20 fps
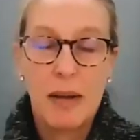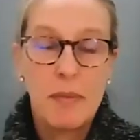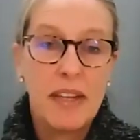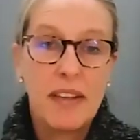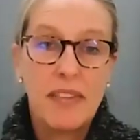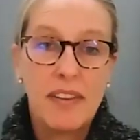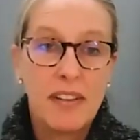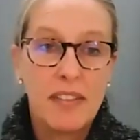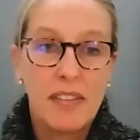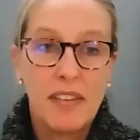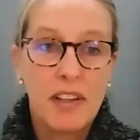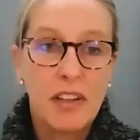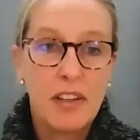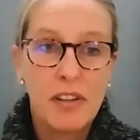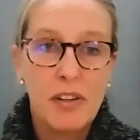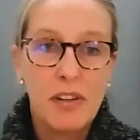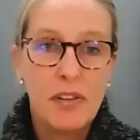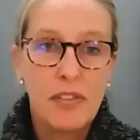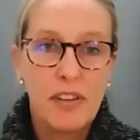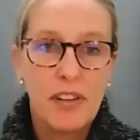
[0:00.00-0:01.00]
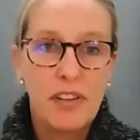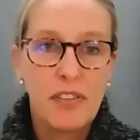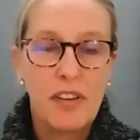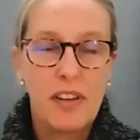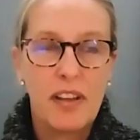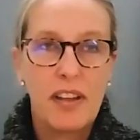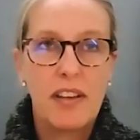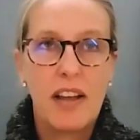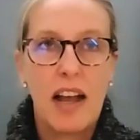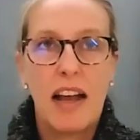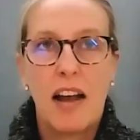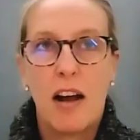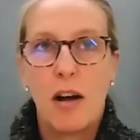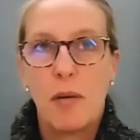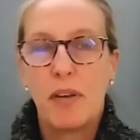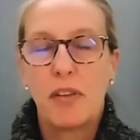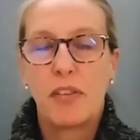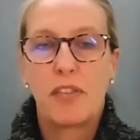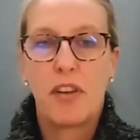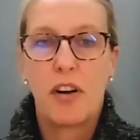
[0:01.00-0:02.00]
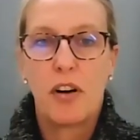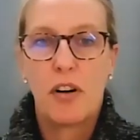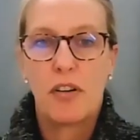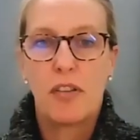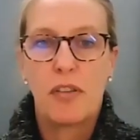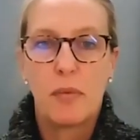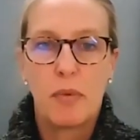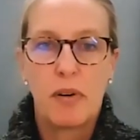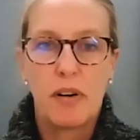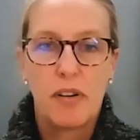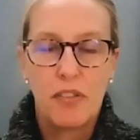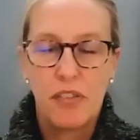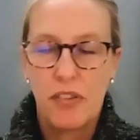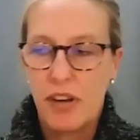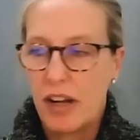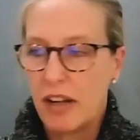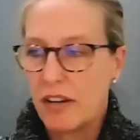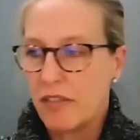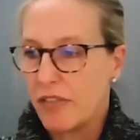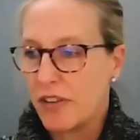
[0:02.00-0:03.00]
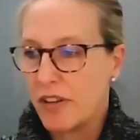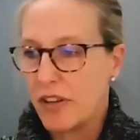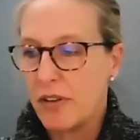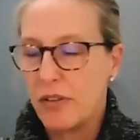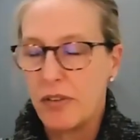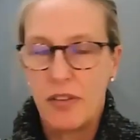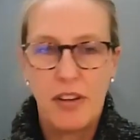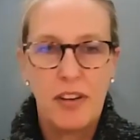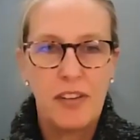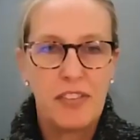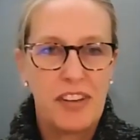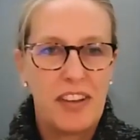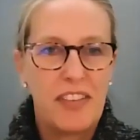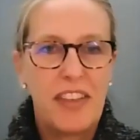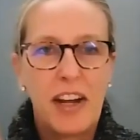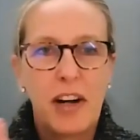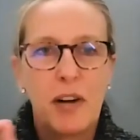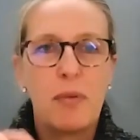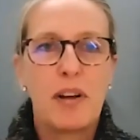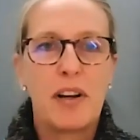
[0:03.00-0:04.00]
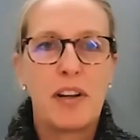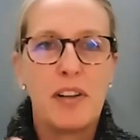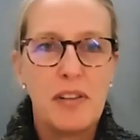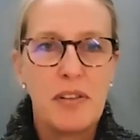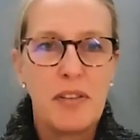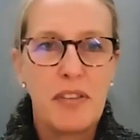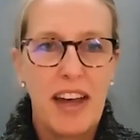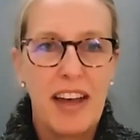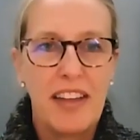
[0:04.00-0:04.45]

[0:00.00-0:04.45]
And I mean, the good news is I almost heard the words done for you. You said they don't want to do